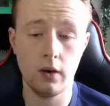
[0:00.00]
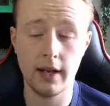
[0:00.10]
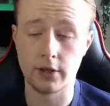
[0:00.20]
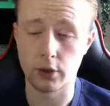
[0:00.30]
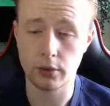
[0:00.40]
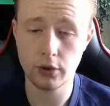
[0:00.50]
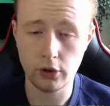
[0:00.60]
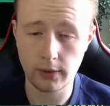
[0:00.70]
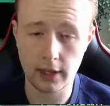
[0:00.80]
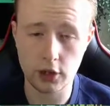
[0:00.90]
Okay, so as soon
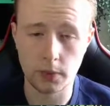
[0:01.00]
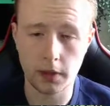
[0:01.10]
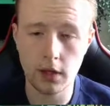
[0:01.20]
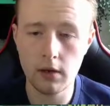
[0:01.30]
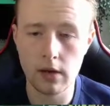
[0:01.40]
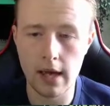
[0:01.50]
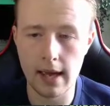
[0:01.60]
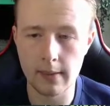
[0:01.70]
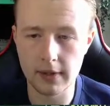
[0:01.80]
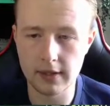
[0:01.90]
as we get a duplicate,
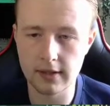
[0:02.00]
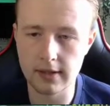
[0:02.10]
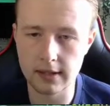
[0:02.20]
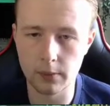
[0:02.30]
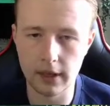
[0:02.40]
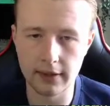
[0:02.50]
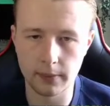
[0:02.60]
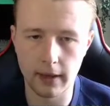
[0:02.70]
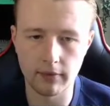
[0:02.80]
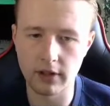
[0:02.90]
this is the team we'll end up
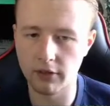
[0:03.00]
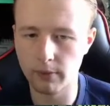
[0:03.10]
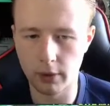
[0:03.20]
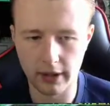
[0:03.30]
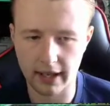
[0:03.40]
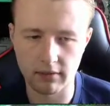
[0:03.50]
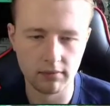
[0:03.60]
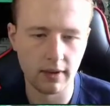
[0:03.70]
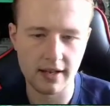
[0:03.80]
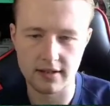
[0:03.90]
getting rid of. But again,
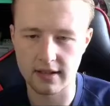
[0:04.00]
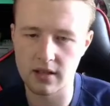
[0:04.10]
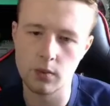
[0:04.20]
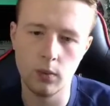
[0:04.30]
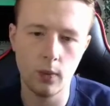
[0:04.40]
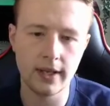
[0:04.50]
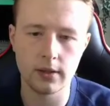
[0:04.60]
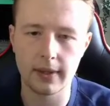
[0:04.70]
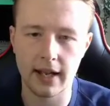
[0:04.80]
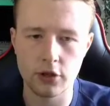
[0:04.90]
as I say, we'll wait
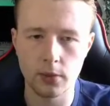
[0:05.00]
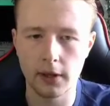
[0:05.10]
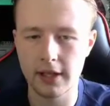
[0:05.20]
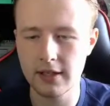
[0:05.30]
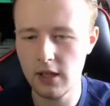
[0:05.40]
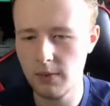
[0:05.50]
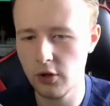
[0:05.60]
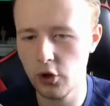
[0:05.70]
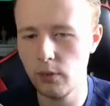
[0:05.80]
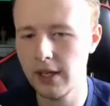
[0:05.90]
till we get a duplicate. In terms
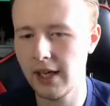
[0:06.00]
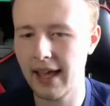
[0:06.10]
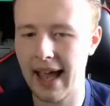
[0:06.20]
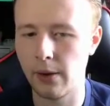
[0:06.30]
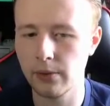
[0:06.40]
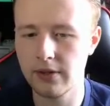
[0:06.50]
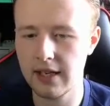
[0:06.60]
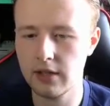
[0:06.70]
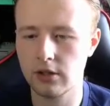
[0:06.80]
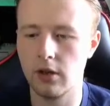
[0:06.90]
of who we can get out of
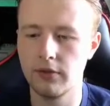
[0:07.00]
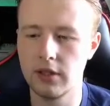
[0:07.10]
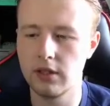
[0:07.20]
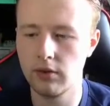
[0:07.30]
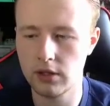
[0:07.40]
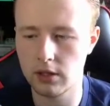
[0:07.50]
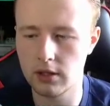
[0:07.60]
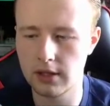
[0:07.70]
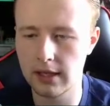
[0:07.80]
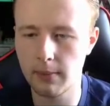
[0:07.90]
this, obviously there is a
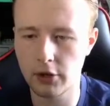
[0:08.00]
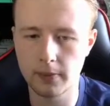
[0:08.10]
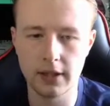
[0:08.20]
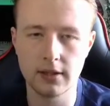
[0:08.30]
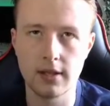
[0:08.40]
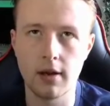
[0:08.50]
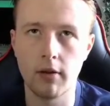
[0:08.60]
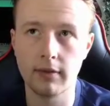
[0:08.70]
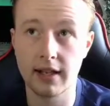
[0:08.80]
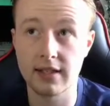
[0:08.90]
distinct possibility
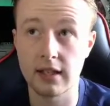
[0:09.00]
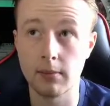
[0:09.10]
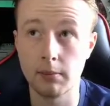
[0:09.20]
of getting